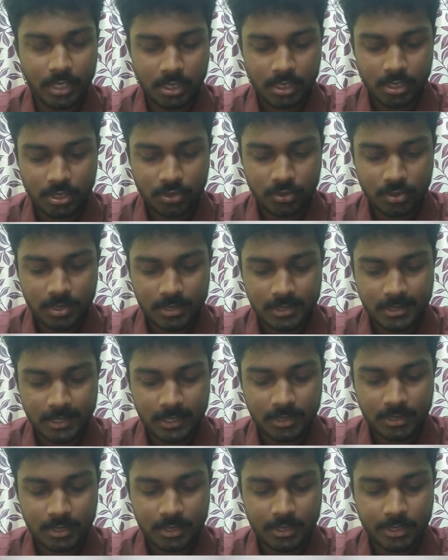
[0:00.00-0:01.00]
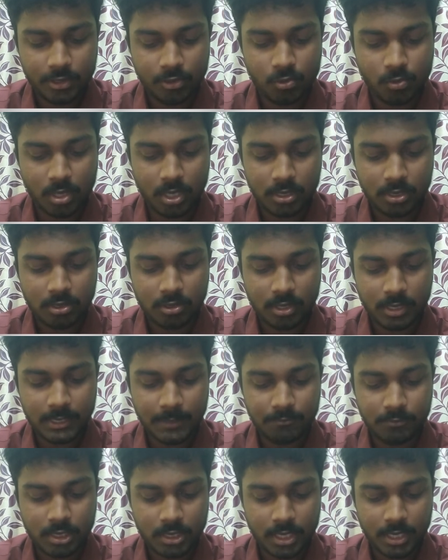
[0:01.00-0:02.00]
did you decide that you want to
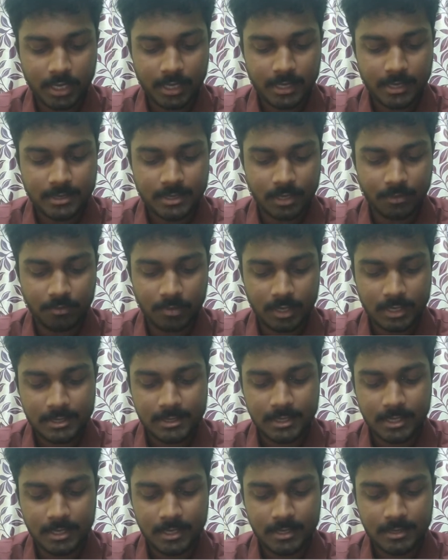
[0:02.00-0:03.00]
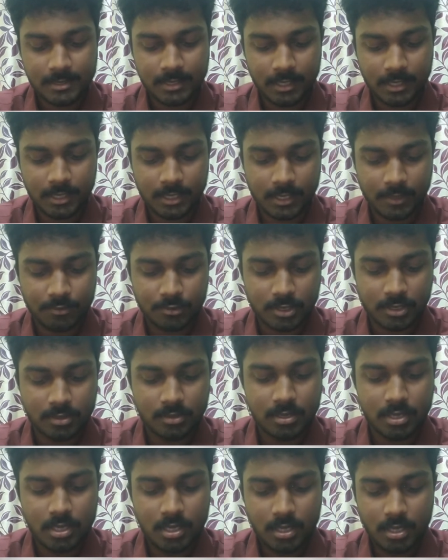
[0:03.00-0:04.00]
attempt GATE exam as serious career option?
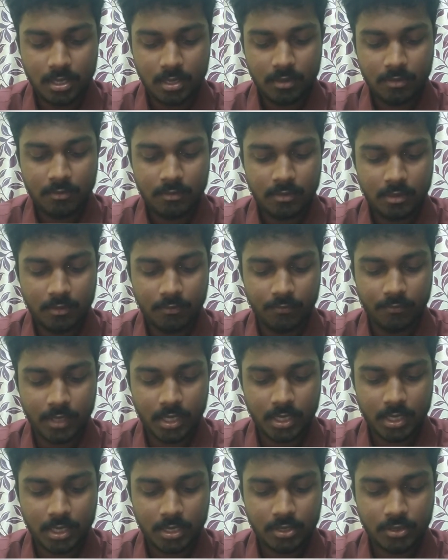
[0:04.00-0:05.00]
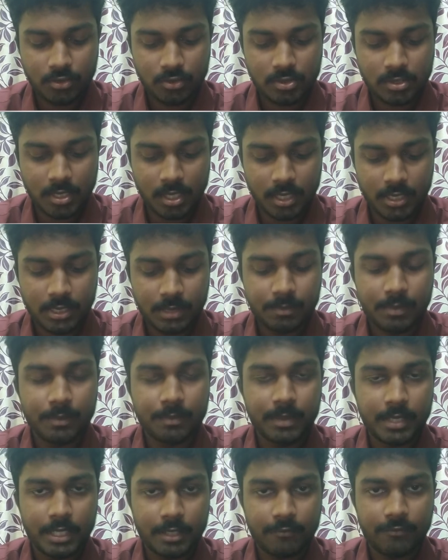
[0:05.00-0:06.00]
When did you started
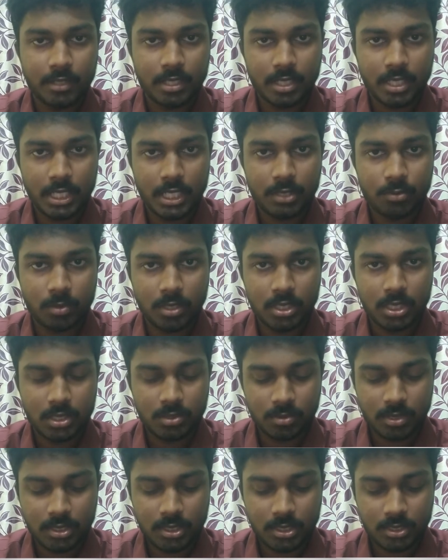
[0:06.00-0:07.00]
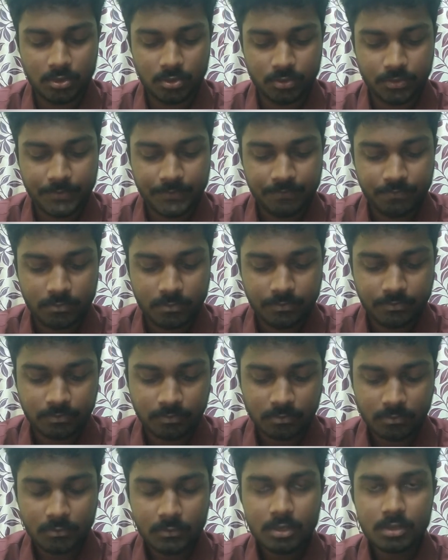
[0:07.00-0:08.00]
preparing for GATE 2022?
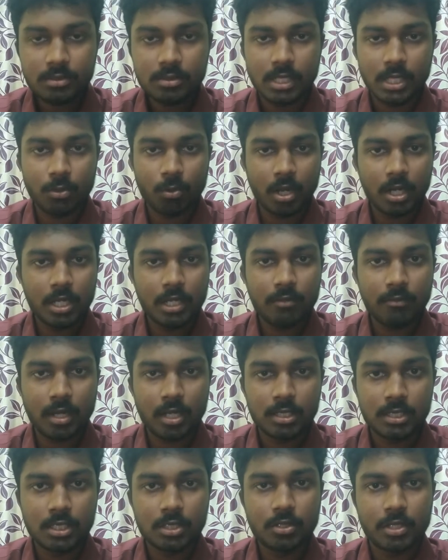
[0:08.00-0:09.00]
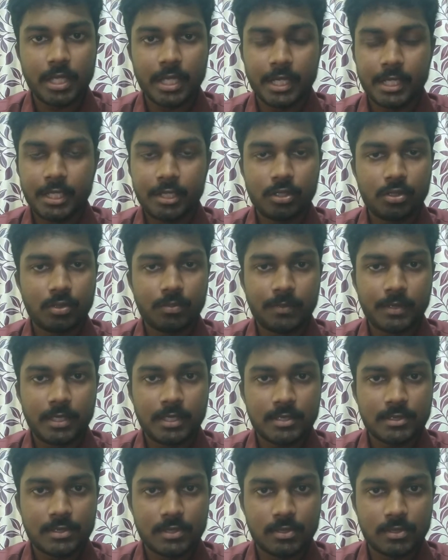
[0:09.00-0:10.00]
I only wanted to get into
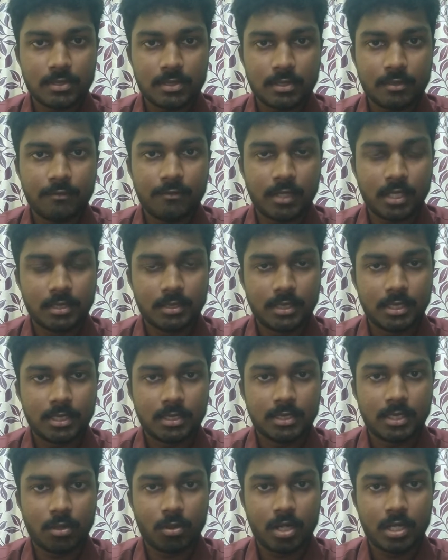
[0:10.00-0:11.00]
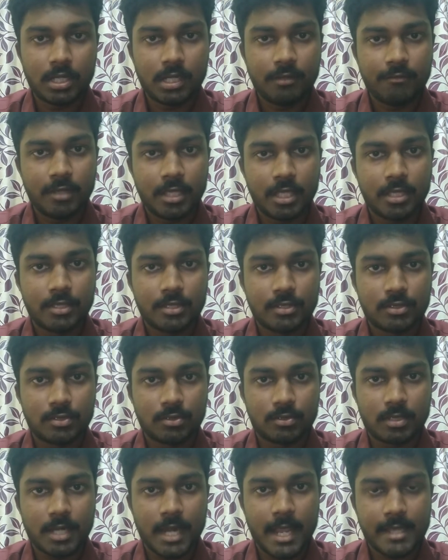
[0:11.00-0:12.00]
PSUs. For that, the only way is to
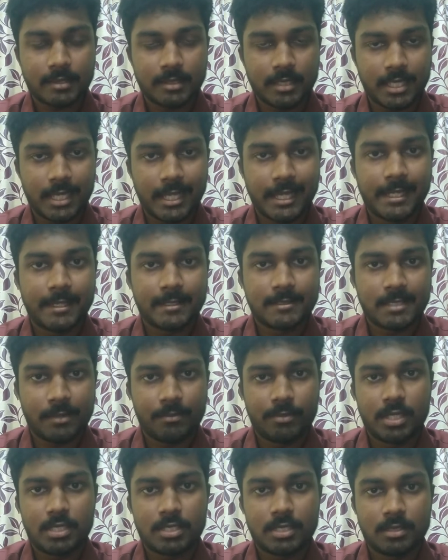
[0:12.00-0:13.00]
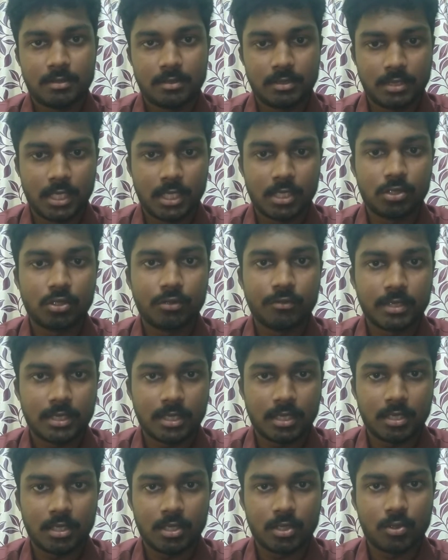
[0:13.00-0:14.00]
crack the GATE examination, that too with
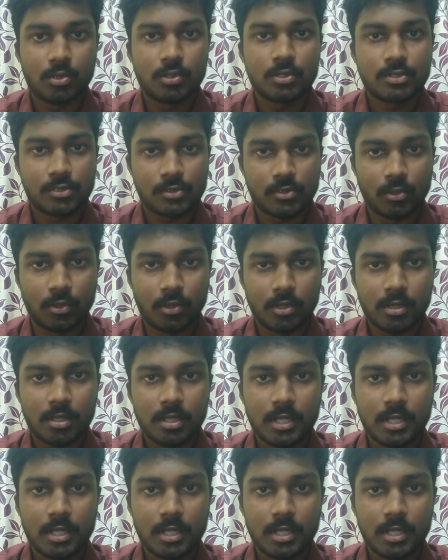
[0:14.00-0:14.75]
a good score.